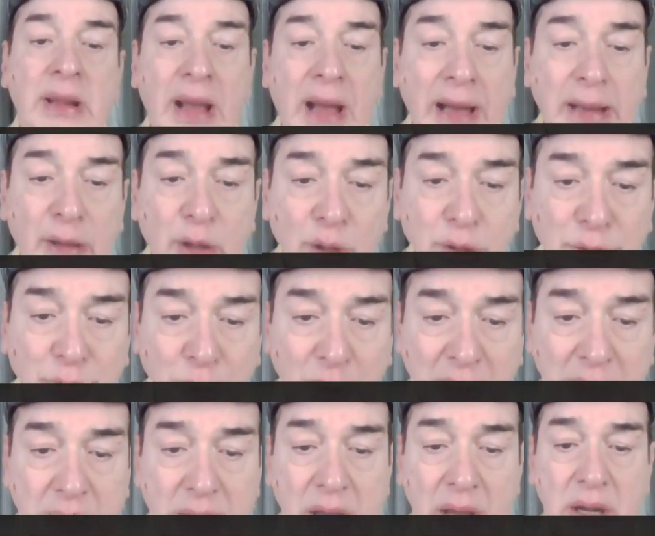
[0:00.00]
I also
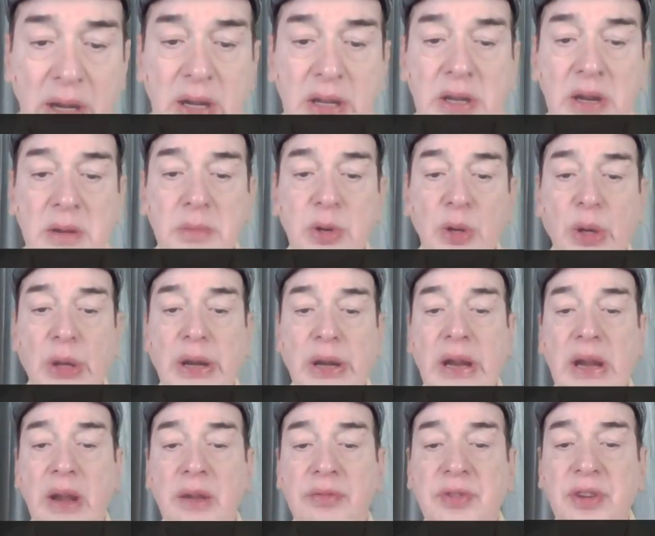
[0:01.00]
encourage him to
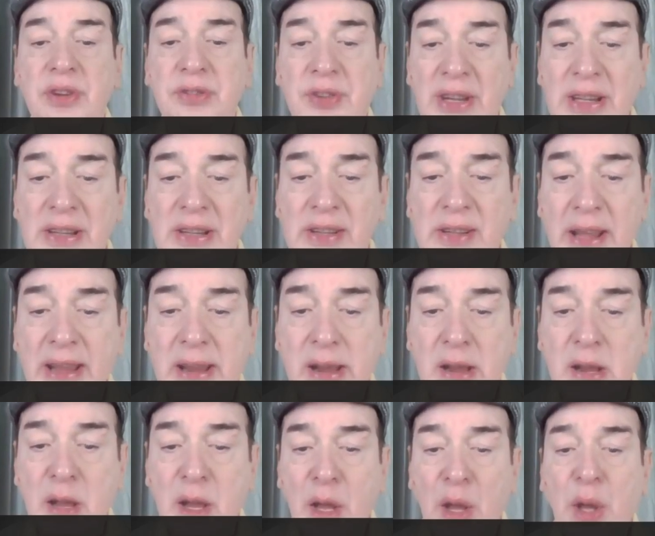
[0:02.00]
cry if he feels
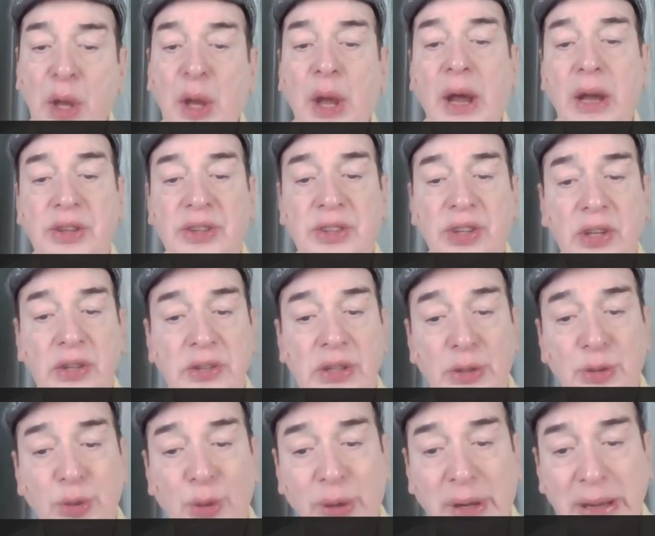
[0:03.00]
like, and says
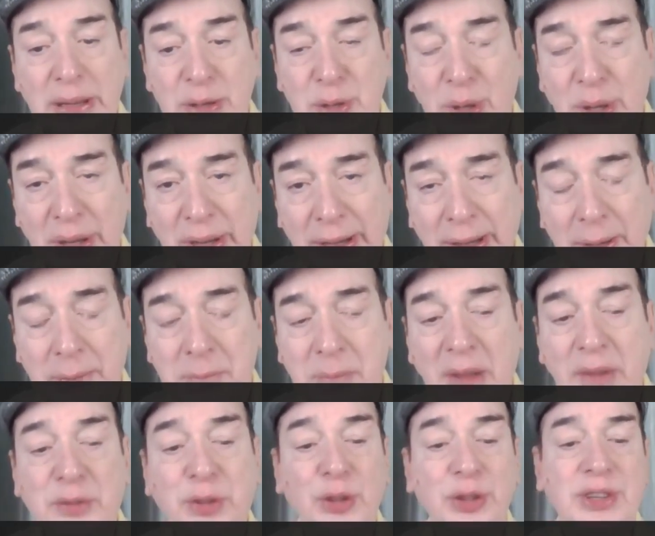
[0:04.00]
it's okay to cry.
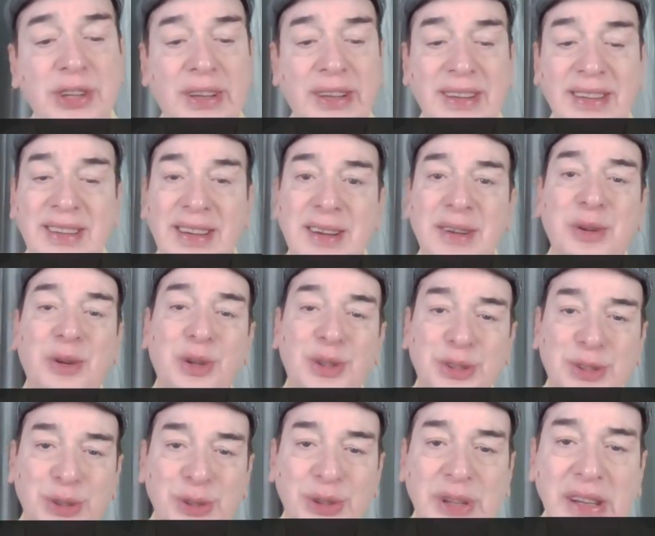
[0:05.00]
Of course, the credit
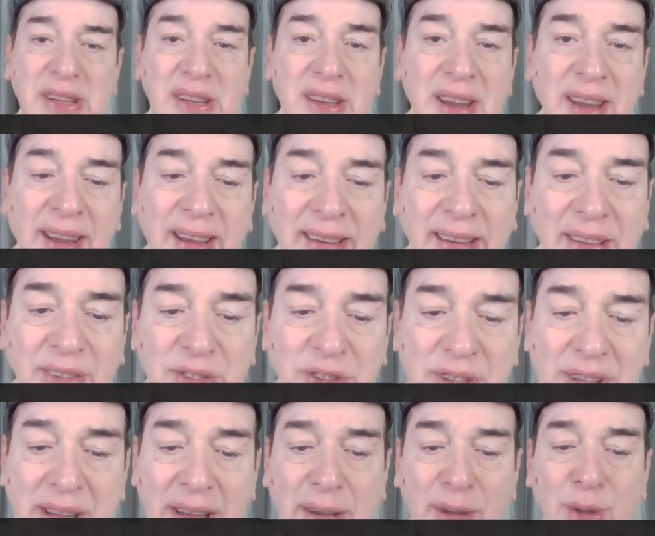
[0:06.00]
goes to the
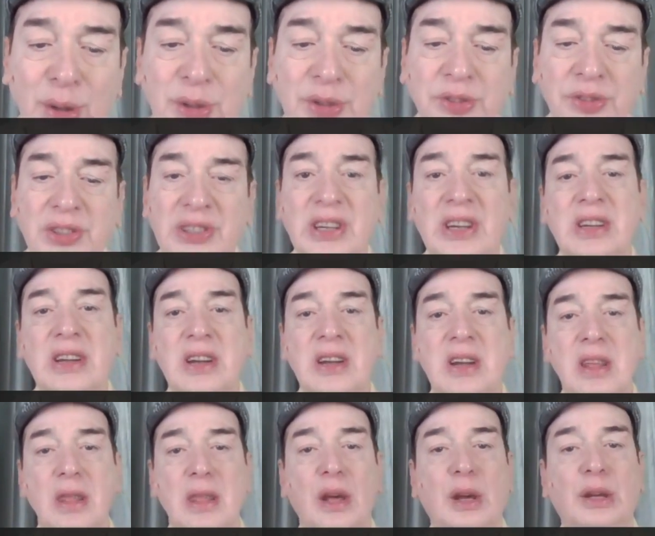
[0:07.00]
counseling course, which I did
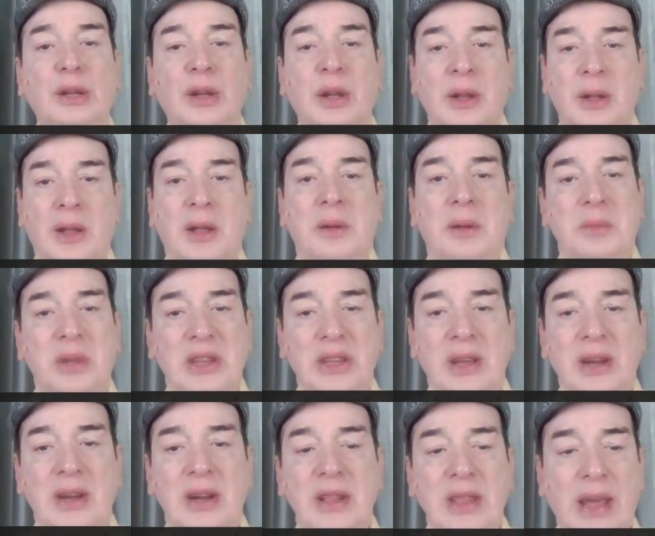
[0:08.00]
in
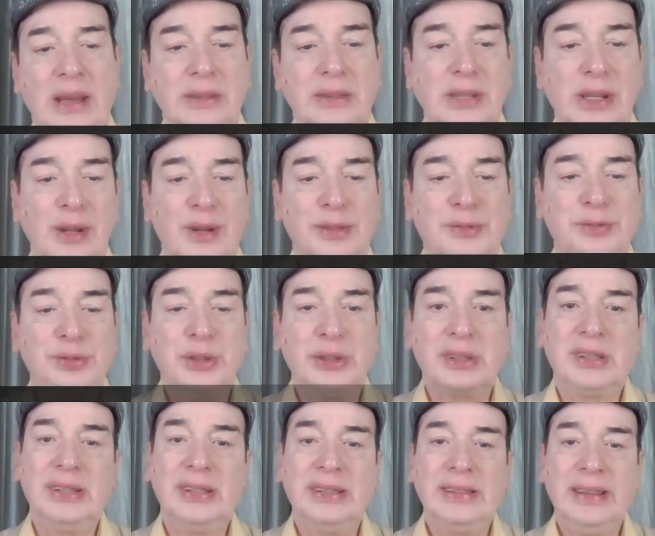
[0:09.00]
Banjara. Thanks a lot for
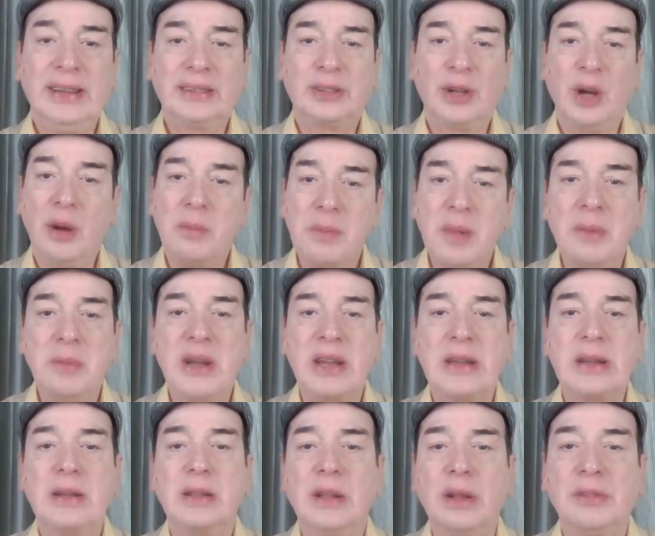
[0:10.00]
that
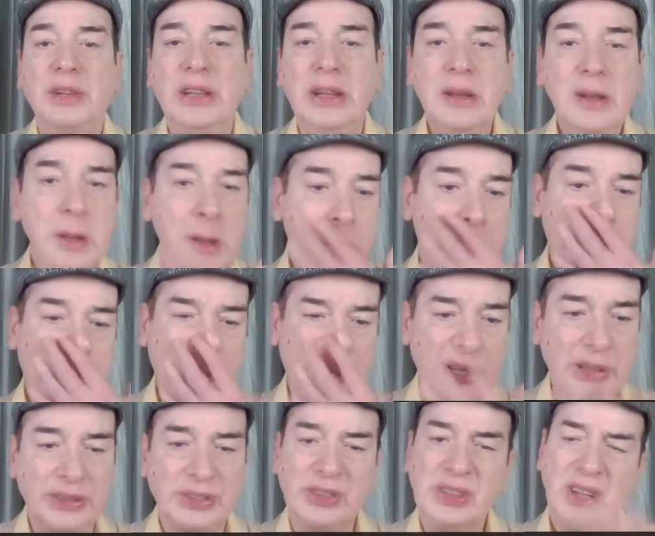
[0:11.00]
compliment, Navina.
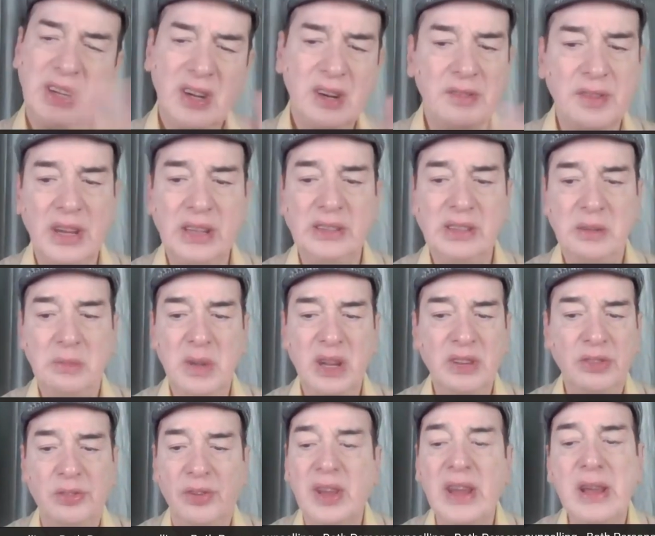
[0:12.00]
Yes, there are ways and
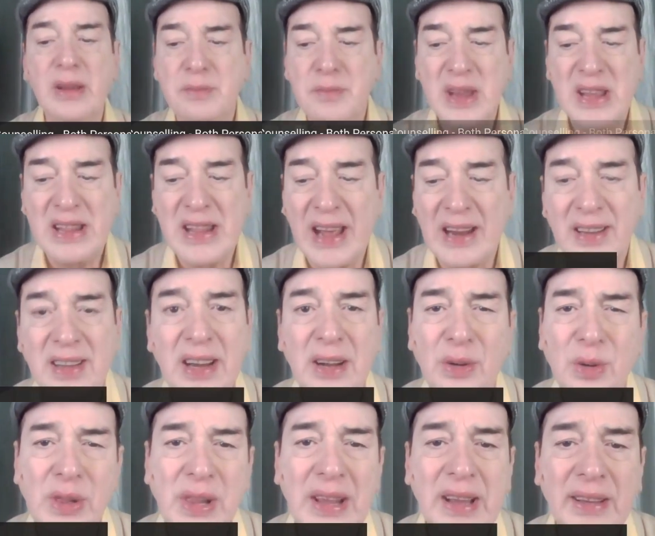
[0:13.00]
means. We have been
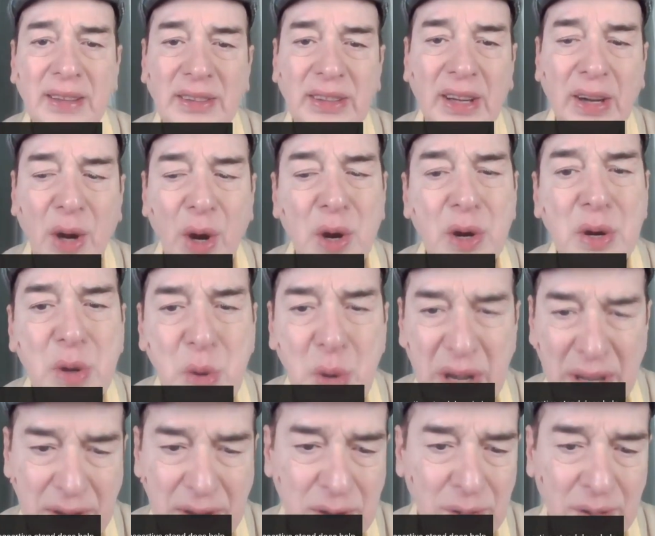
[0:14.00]
acting only as a
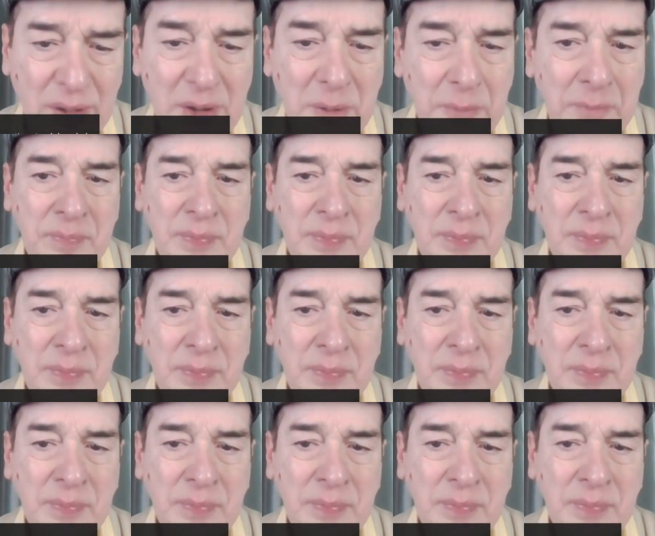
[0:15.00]
conduit, you know.